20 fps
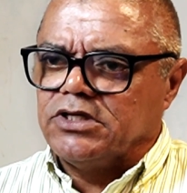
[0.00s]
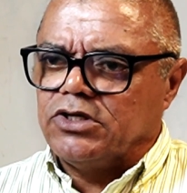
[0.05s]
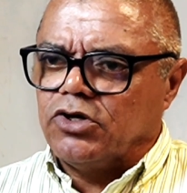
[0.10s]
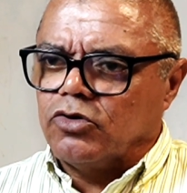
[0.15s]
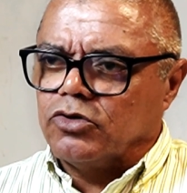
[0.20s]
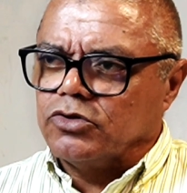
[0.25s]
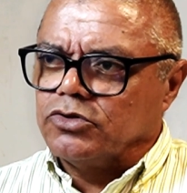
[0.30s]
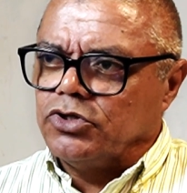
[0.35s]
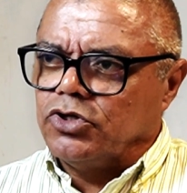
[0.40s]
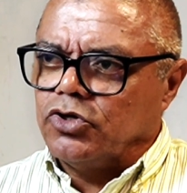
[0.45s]
The
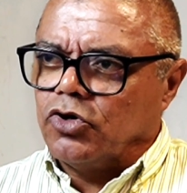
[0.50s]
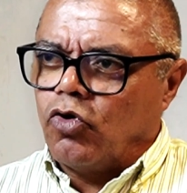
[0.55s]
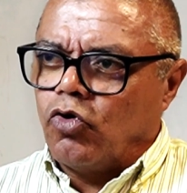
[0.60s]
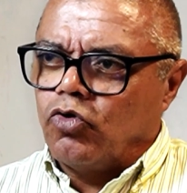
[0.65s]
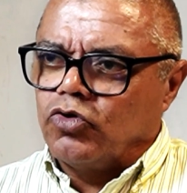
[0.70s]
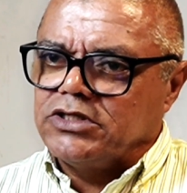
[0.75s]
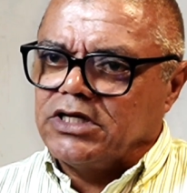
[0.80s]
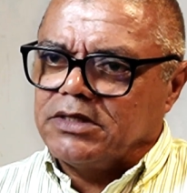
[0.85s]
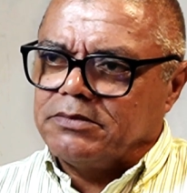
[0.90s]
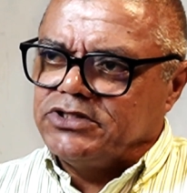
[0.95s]

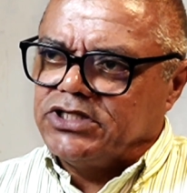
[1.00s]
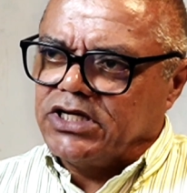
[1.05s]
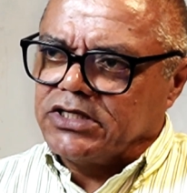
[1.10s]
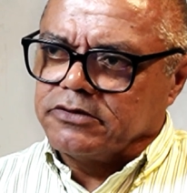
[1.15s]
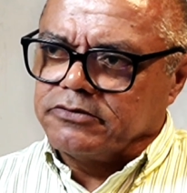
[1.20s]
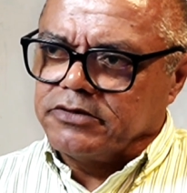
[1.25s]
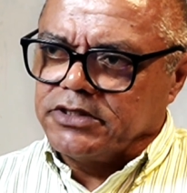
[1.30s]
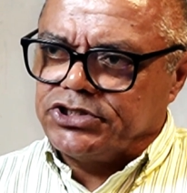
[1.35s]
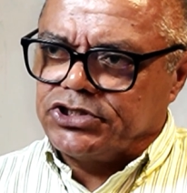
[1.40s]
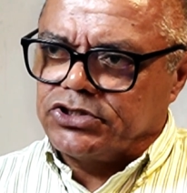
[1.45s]
older
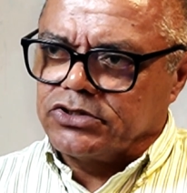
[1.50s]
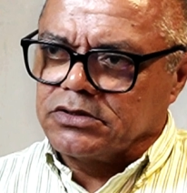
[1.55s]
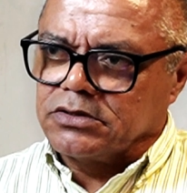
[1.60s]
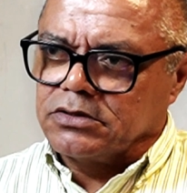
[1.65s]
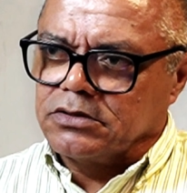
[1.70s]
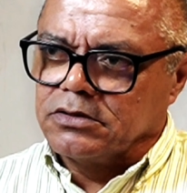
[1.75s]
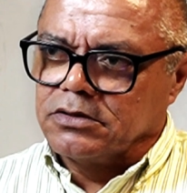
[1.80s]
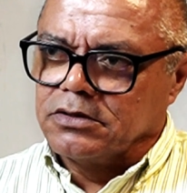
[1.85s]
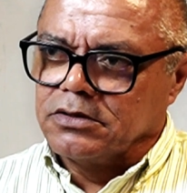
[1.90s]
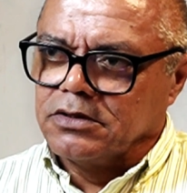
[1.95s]
generation
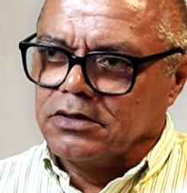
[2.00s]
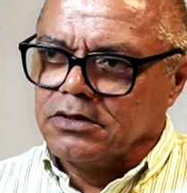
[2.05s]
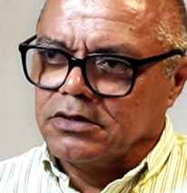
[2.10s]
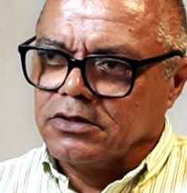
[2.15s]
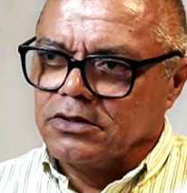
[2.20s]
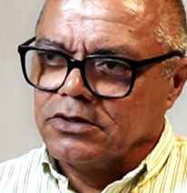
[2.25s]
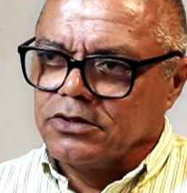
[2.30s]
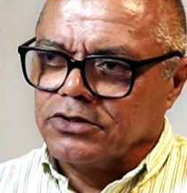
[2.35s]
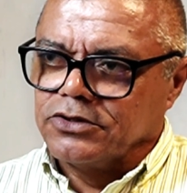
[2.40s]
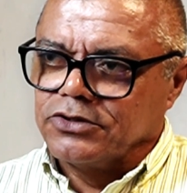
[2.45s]

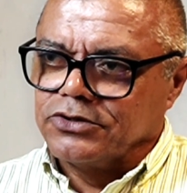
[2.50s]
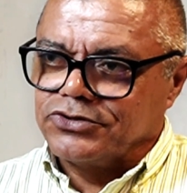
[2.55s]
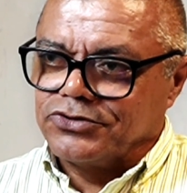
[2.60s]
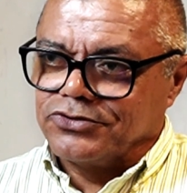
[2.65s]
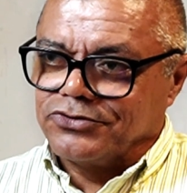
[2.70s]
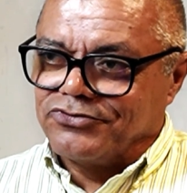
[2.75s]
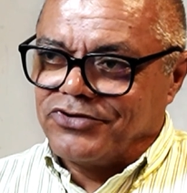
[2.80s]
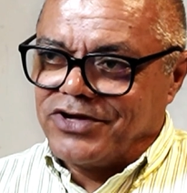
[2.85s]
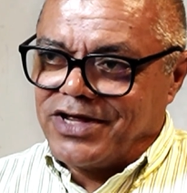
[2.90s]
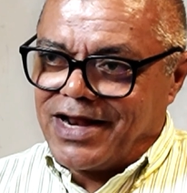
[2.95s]

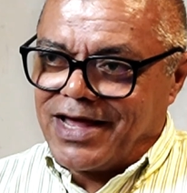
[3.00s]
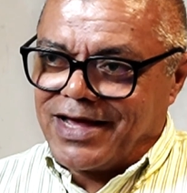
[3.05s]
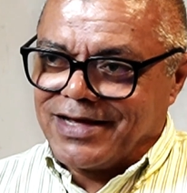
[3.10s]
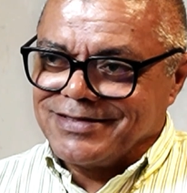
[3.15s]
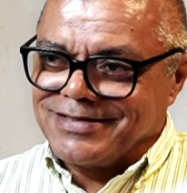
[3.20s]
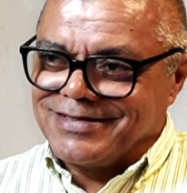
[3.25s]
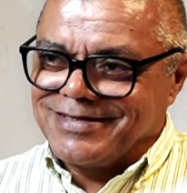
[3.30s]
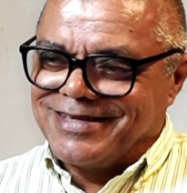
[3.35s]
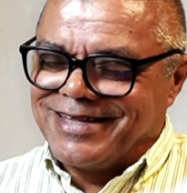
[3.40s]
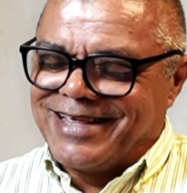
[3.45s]
should
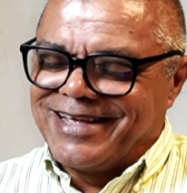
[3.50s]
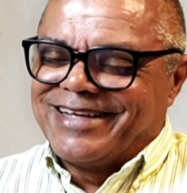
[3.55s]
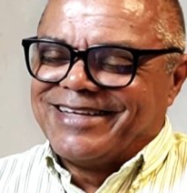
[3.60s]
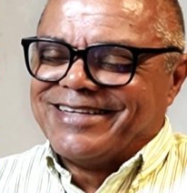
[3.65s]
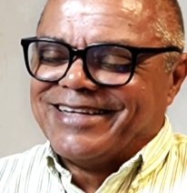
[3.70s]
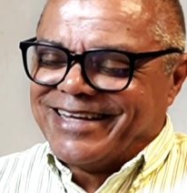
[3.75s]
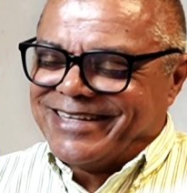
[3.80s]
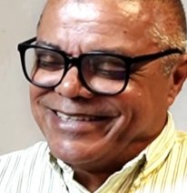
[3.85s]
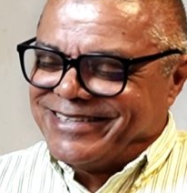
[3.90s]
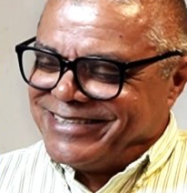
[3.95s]
realize
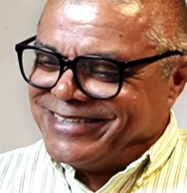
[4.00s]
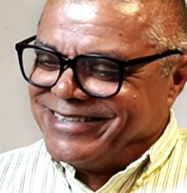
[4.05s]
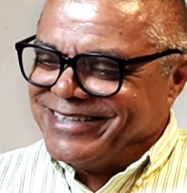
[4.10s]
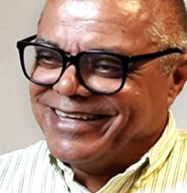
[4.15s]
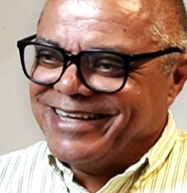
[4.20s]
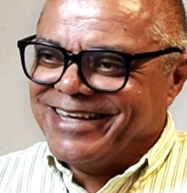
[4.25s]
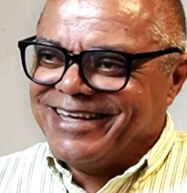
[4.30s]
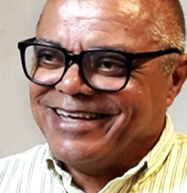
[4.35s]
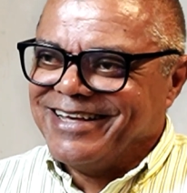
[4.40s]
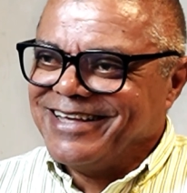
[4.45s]
that
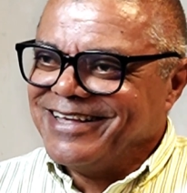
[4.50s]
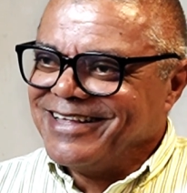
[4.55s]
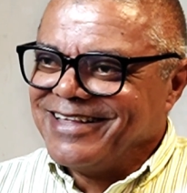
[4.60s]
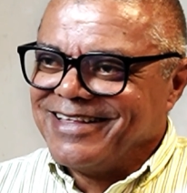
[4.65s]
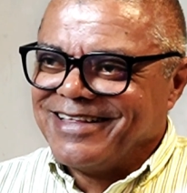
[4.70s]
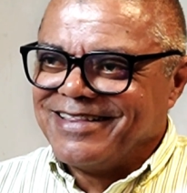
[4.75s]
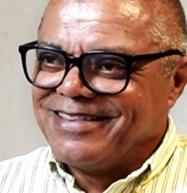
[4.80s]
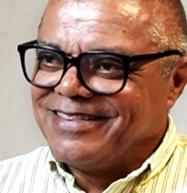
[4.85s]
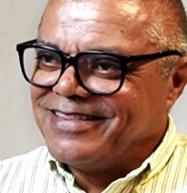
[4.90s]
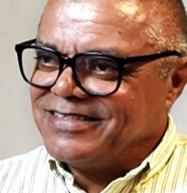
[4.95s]

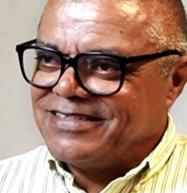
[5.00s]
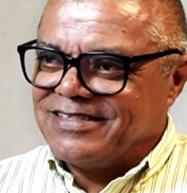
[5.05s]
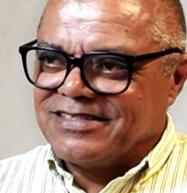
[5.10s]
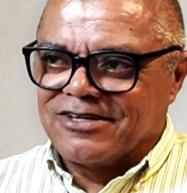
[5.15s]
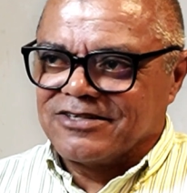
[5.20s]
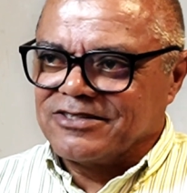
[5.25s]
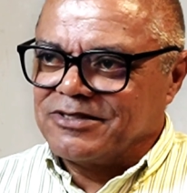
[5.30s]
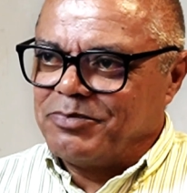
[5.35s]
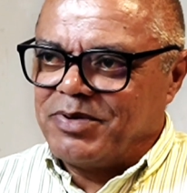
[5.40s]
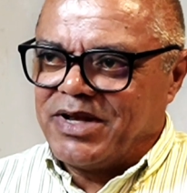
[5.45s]
this is
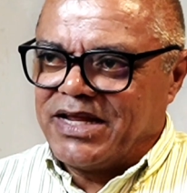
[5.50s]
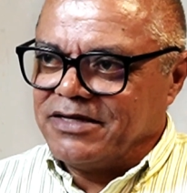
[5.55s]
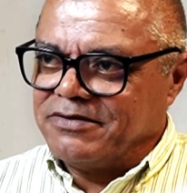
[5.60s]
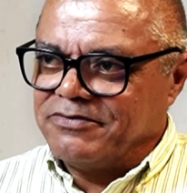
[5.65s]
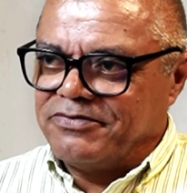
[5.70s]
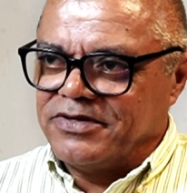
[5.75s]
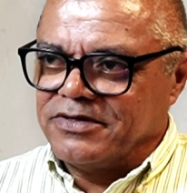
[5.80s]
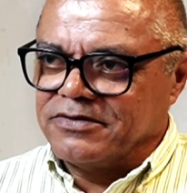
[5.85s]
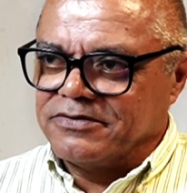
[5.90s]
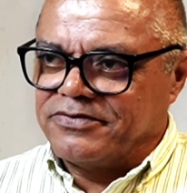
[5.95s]
not a
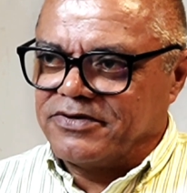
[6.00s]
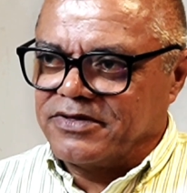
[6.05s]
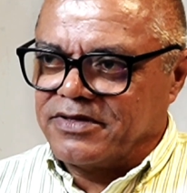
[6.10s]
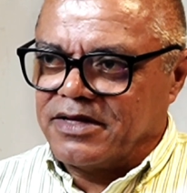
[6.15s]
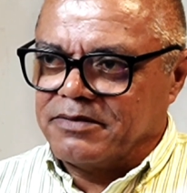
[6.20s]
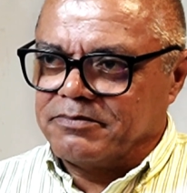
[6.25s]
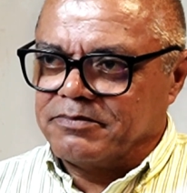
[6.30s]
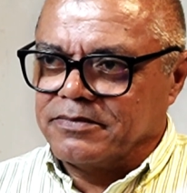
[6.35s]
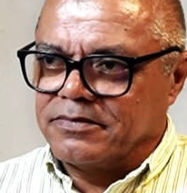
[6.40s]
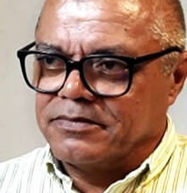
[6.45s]
playing field for
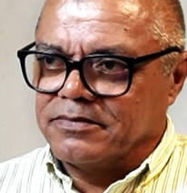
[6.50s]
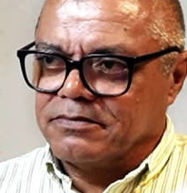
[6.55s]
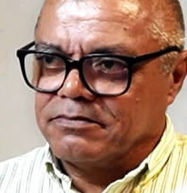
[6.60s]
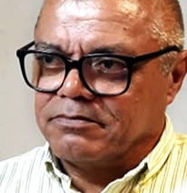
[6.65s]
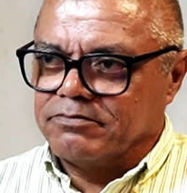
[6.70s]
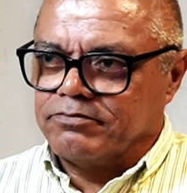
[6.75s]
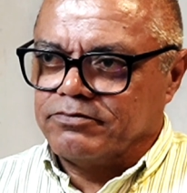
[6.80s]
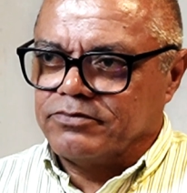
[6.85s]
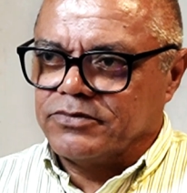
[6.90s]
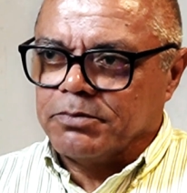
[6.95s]
them.
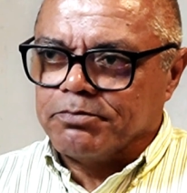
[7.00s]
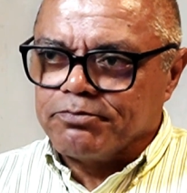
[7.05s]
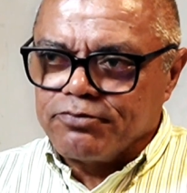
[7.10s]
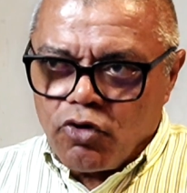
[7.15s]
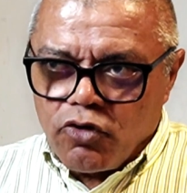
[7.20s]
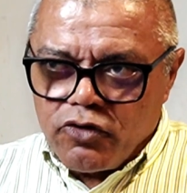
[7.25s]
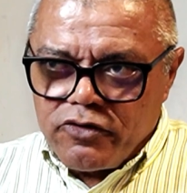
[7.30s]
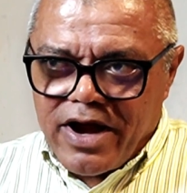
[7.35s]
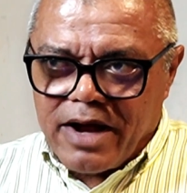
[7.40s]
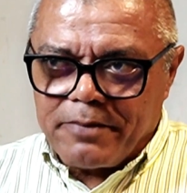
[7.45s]

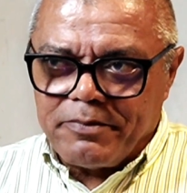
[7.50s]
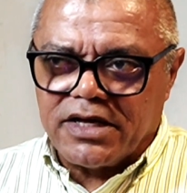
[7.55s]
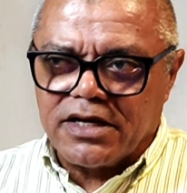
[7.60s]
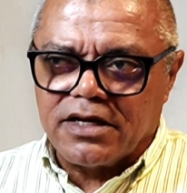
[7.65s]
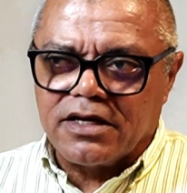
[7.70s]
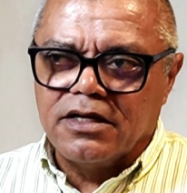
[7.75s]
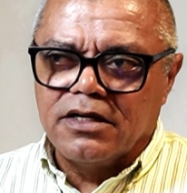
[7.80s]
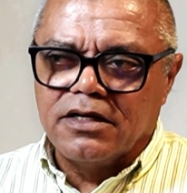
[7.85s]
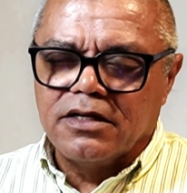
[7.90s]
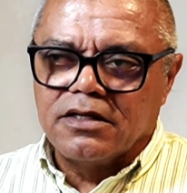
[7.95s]
Programming,
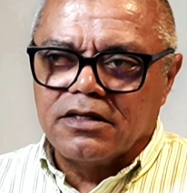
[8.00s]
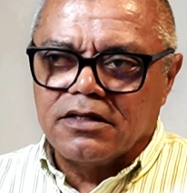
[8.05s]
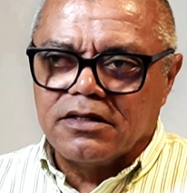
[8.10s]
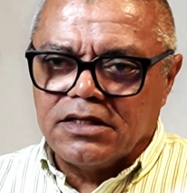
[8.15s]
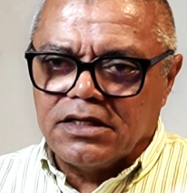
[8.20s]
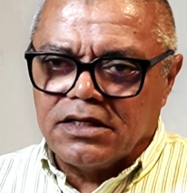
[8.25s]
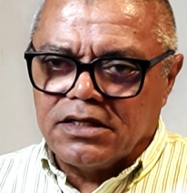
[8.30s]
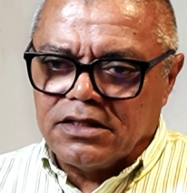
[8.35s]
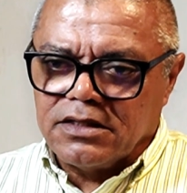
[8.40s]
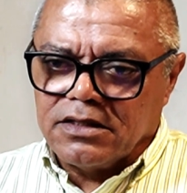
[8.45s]

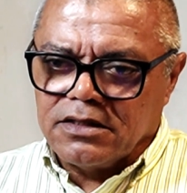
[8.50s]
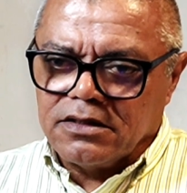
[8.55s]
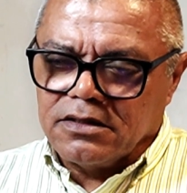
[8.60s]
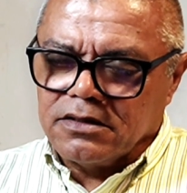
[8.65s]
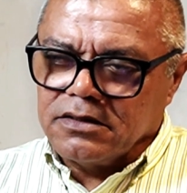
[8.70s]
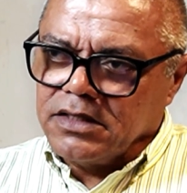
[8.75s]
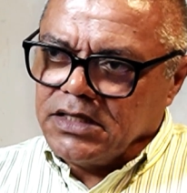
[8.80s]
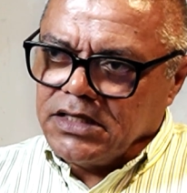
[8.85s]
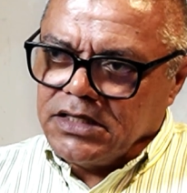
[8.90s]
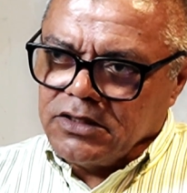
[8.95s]

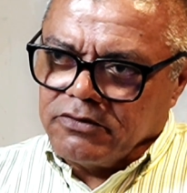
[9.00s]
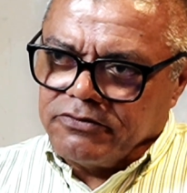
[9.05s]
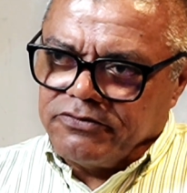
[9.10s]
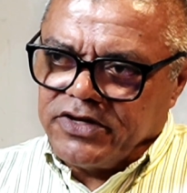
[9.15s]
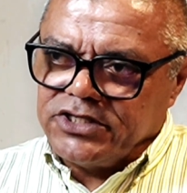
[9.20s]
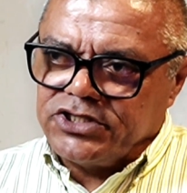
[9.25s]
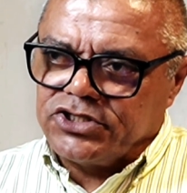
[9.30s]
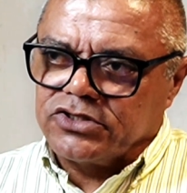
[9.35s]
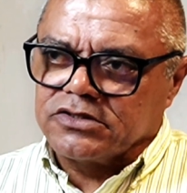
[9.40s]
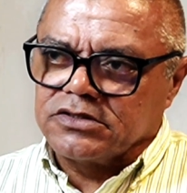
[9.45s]
the
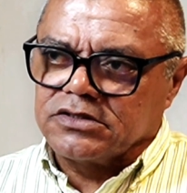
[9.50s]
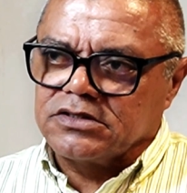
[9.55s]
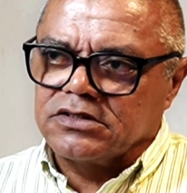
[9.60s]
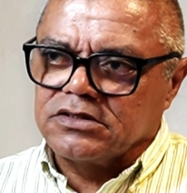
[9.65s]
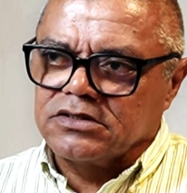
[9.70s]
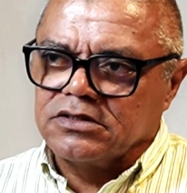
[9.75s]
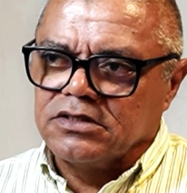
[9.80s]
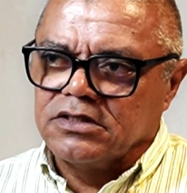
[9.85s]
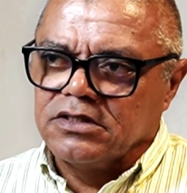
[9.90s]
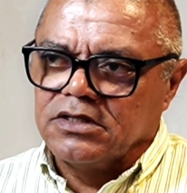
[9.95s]
innovations.